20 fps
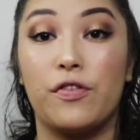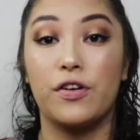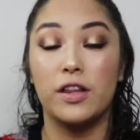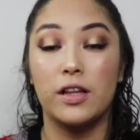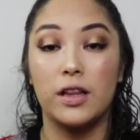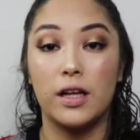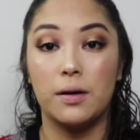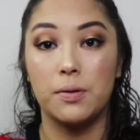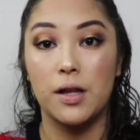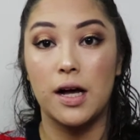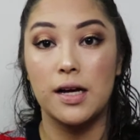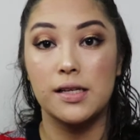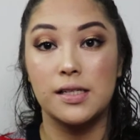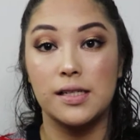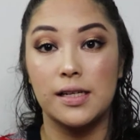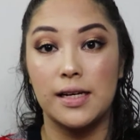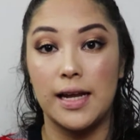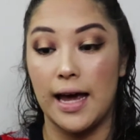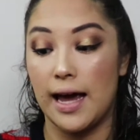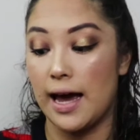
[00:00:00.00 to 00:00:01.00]
for the lip gloss
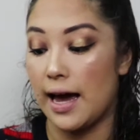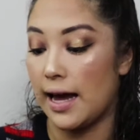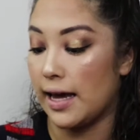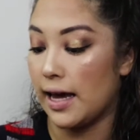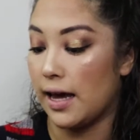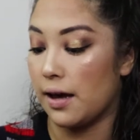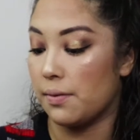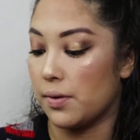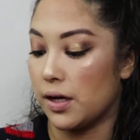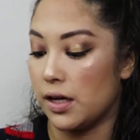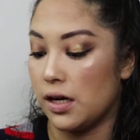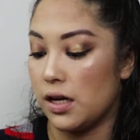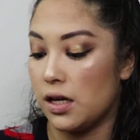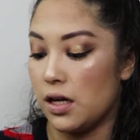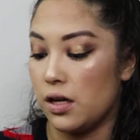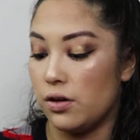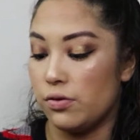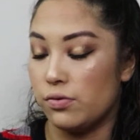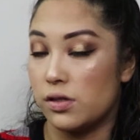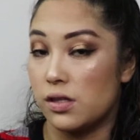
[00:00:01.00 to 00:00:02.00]
today, I am going to
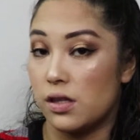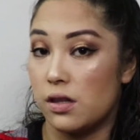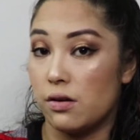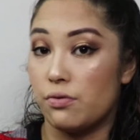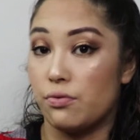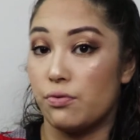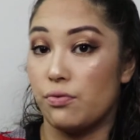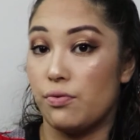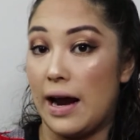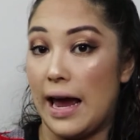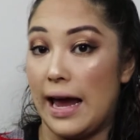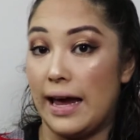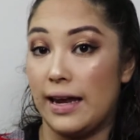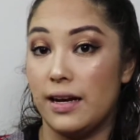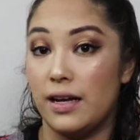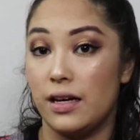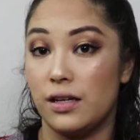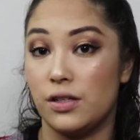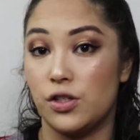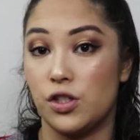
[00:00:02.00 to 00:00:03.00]
use the
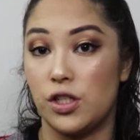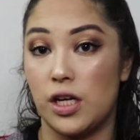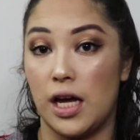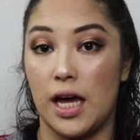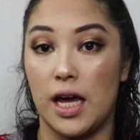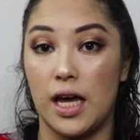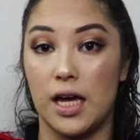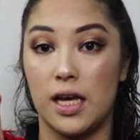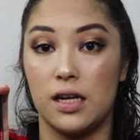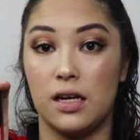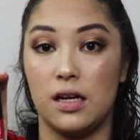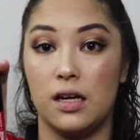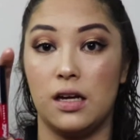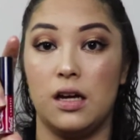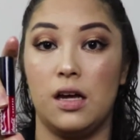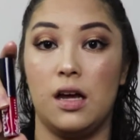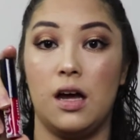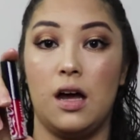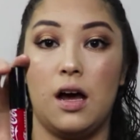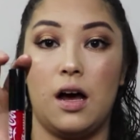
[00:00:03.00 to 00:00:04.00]
red shade.
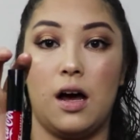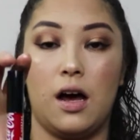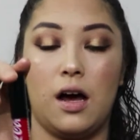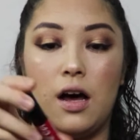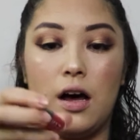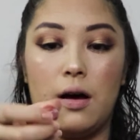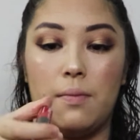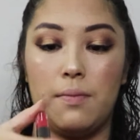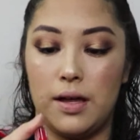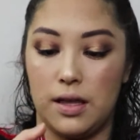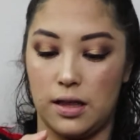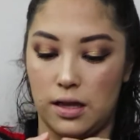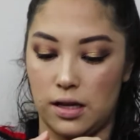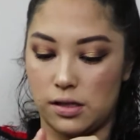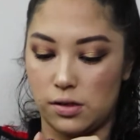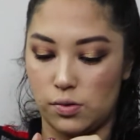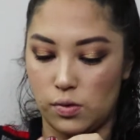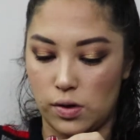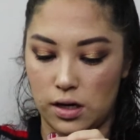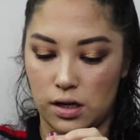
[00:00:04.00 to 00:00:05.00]

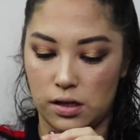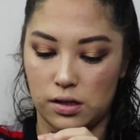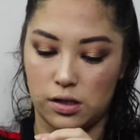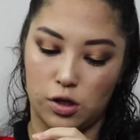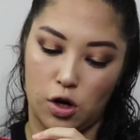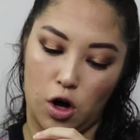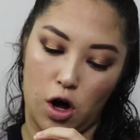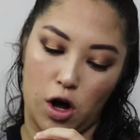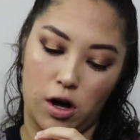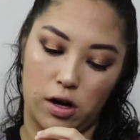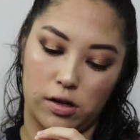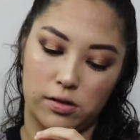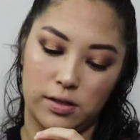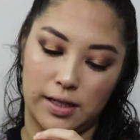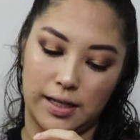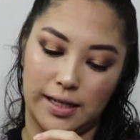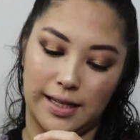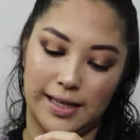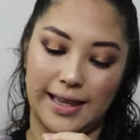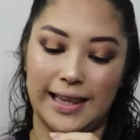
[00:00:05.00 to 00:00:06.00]
This one is called
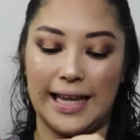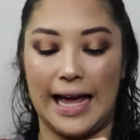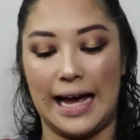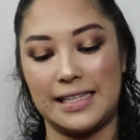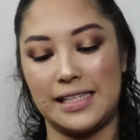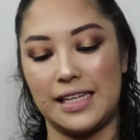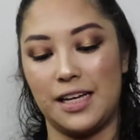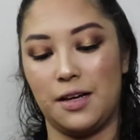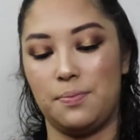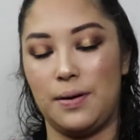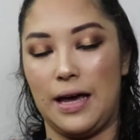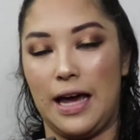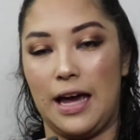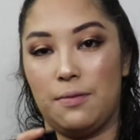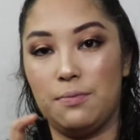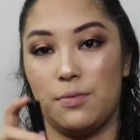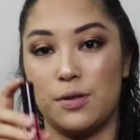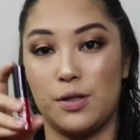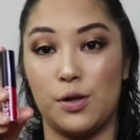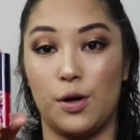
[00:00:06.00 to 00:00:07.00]
Classic
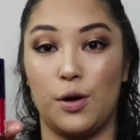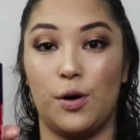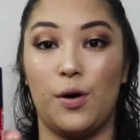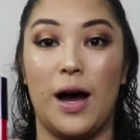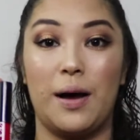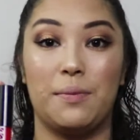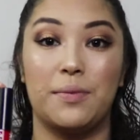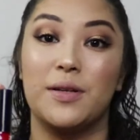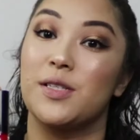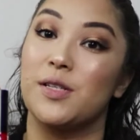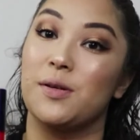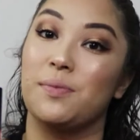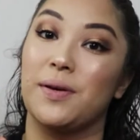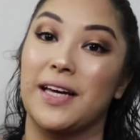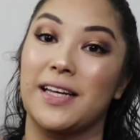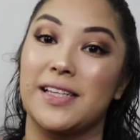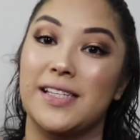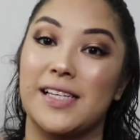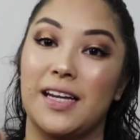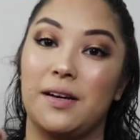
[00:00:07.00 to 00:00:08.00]
Babe, so I'm
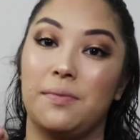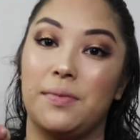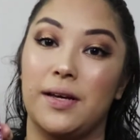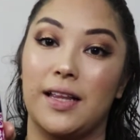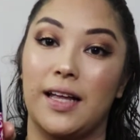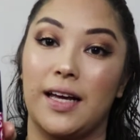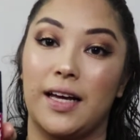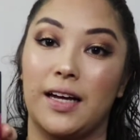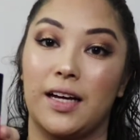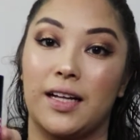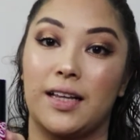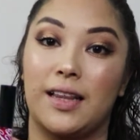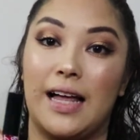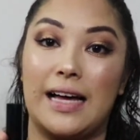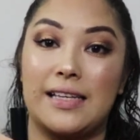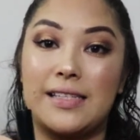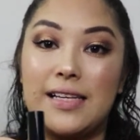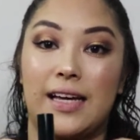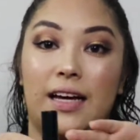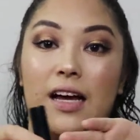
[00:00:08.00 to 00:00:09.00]
assuming it's going to be like a
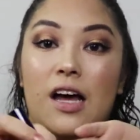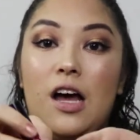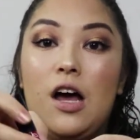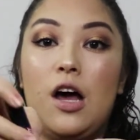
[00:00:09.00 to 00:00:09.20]
classic